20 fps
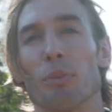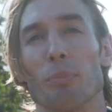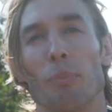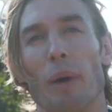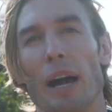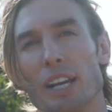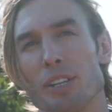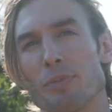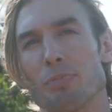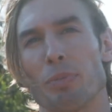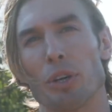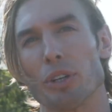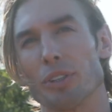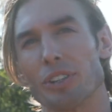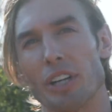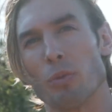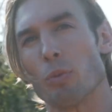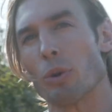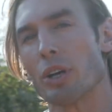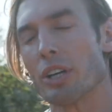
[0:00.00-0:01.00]
for Mike's
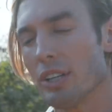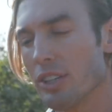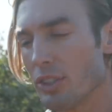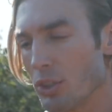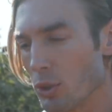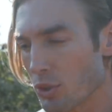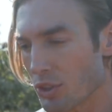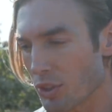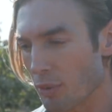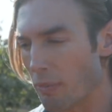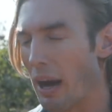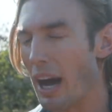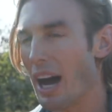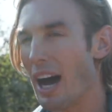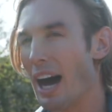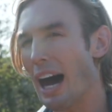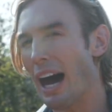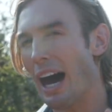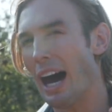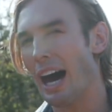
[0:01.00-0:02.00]
birthday. We're gonna do some
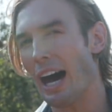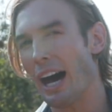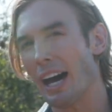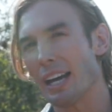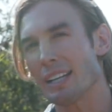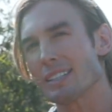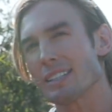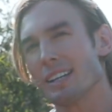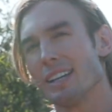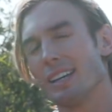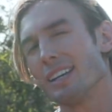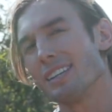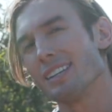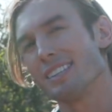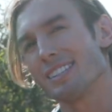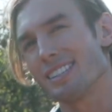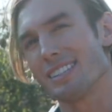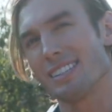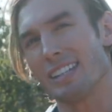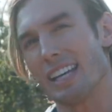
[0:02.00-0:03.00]
hot
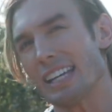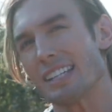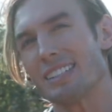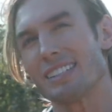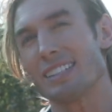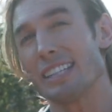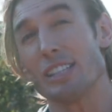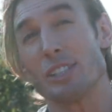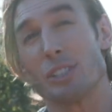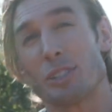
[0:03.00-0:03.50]
sexy,